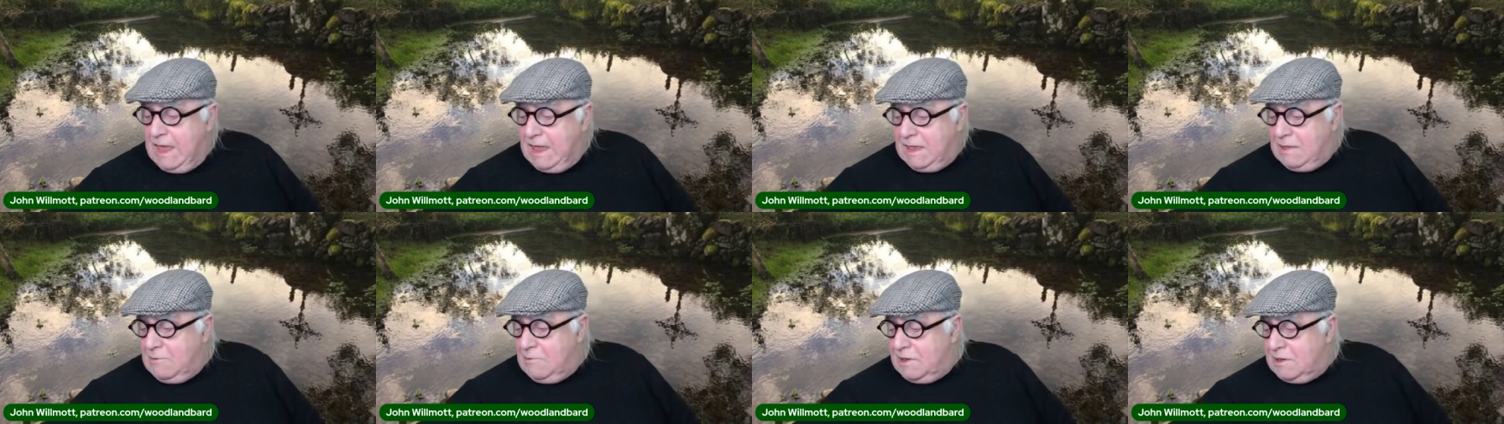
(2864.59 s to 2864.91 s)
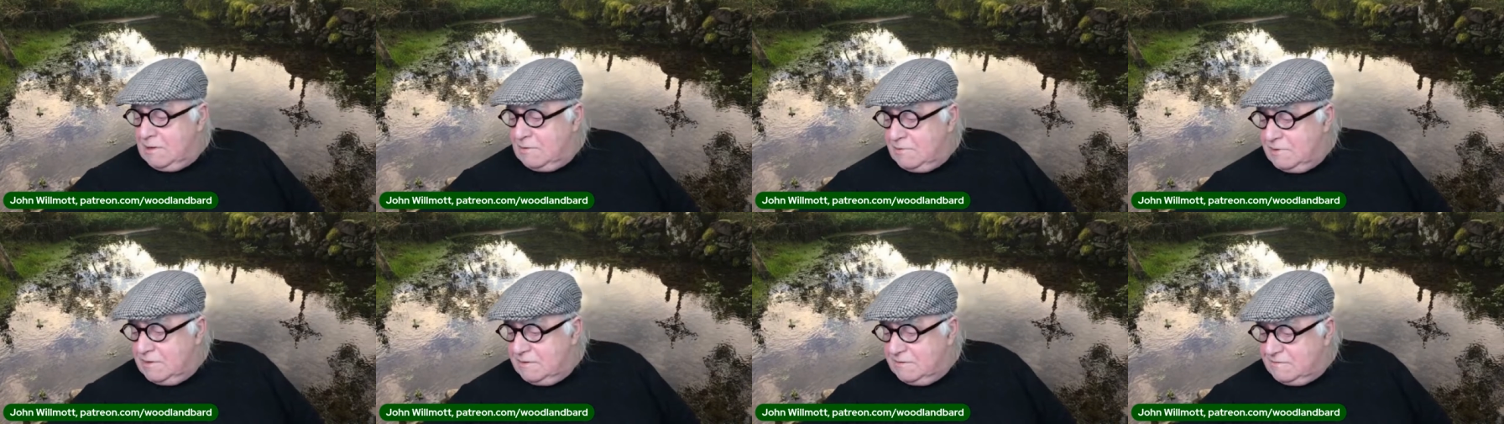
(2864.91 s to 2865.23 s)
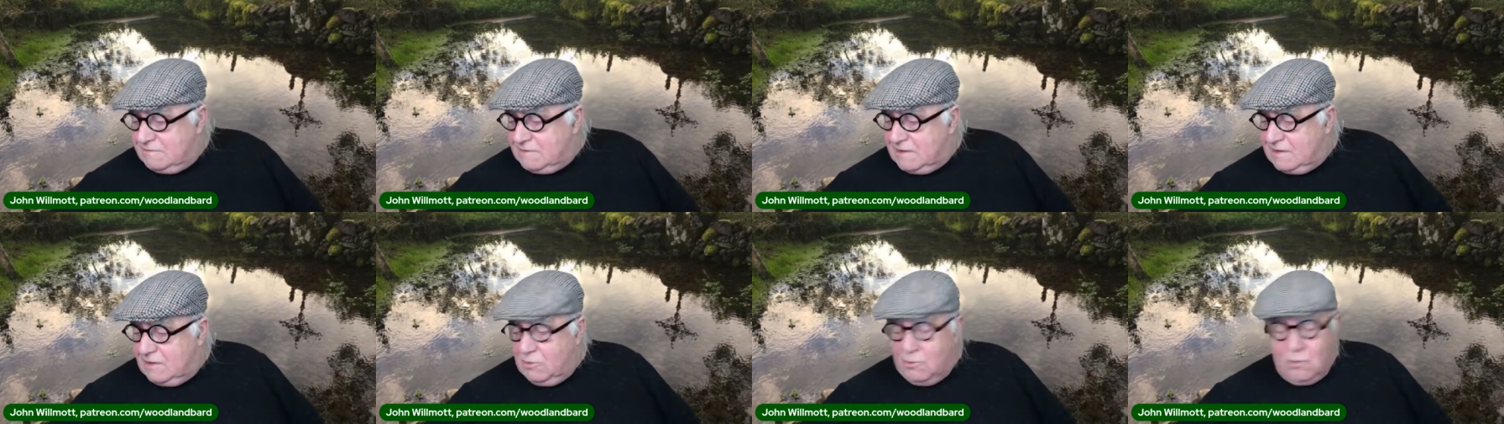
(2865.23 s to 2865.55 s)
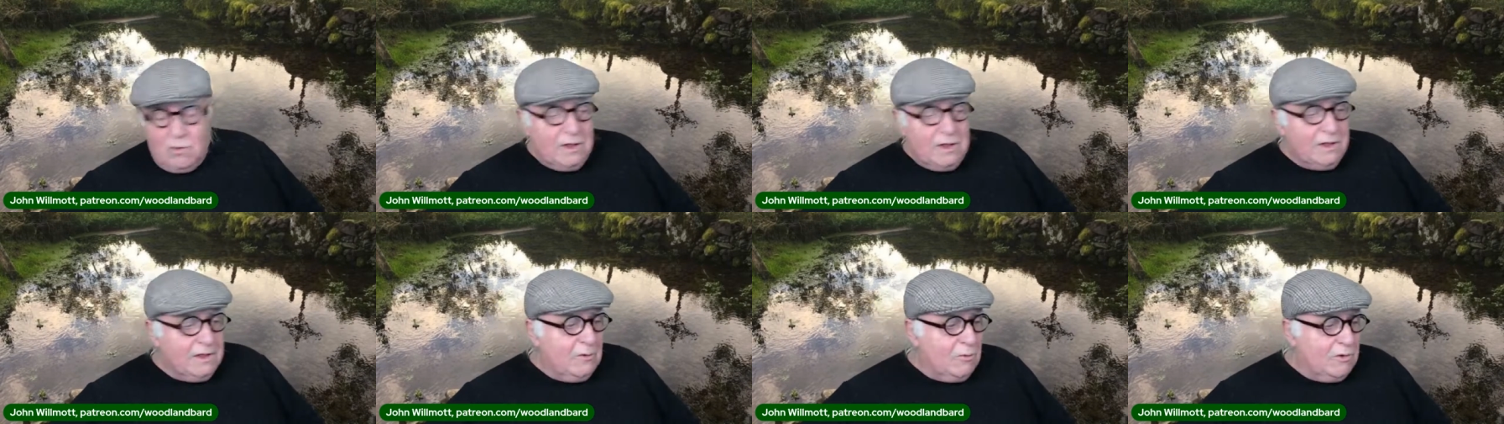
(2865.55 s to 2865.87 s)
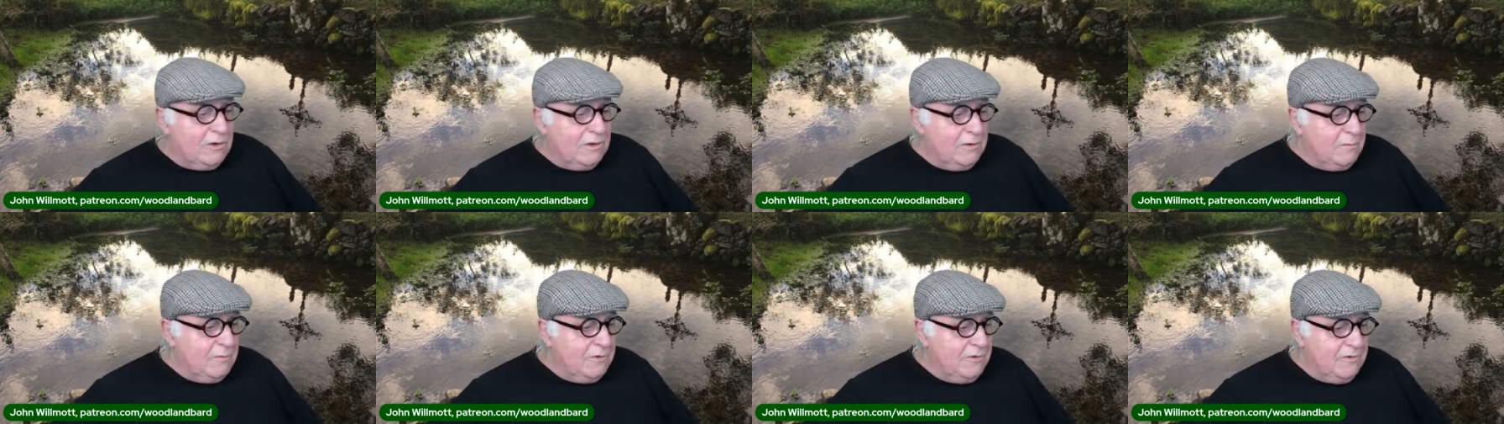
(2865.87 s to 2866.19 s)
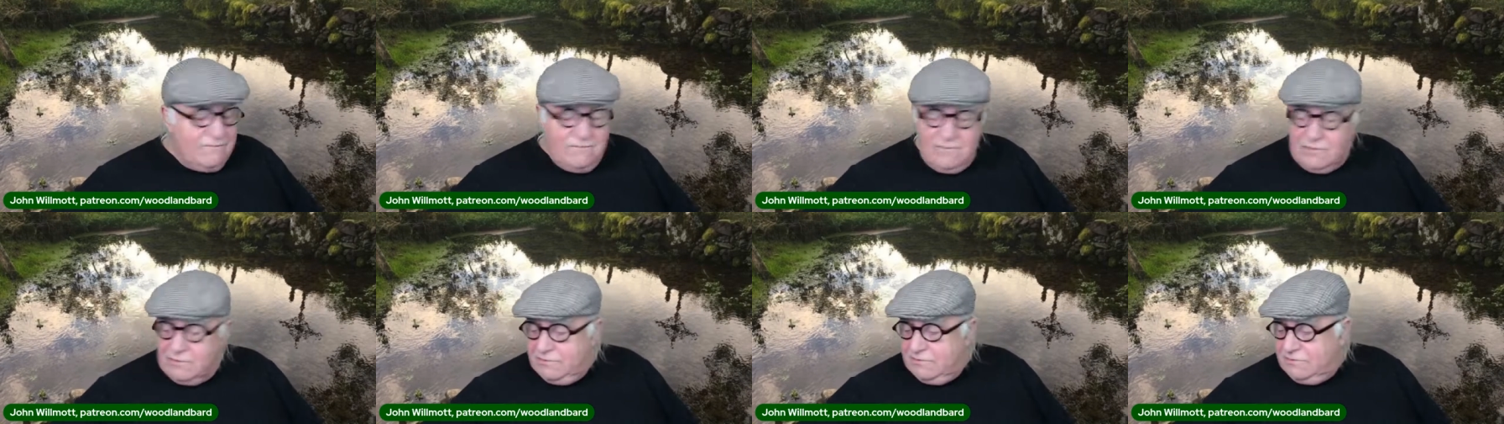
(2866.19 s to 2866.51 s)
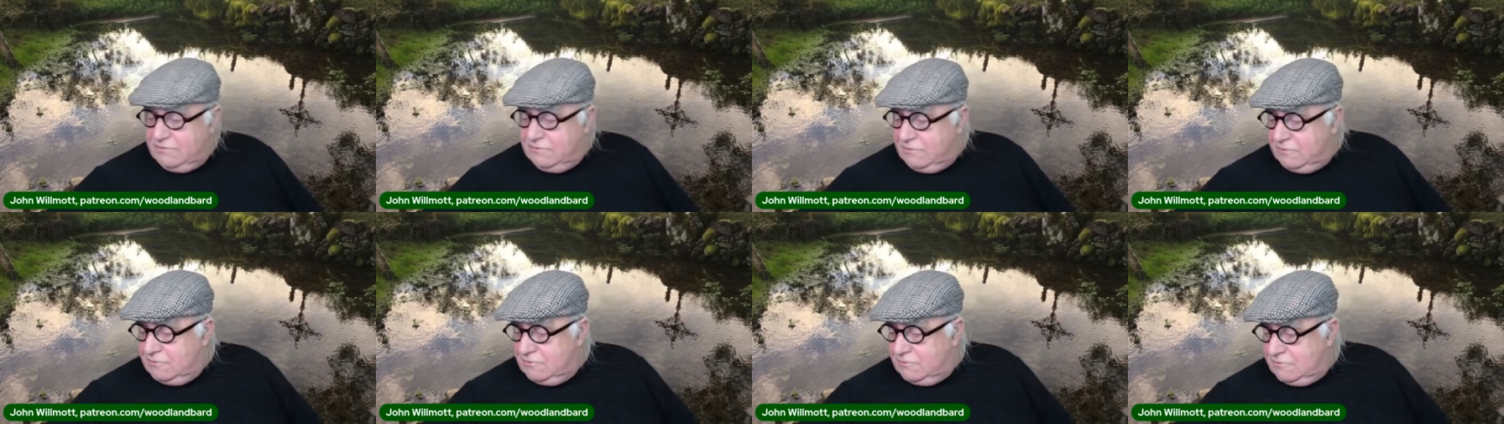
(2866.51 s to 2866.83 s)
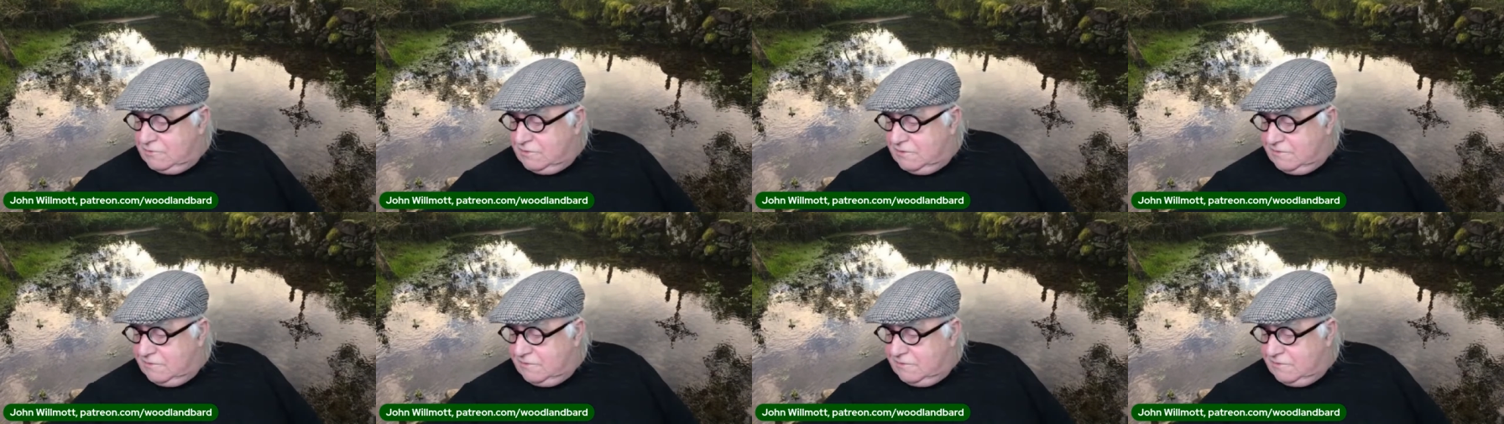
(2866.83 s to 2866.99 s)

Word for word: Anyway, there's another one I want to move on to,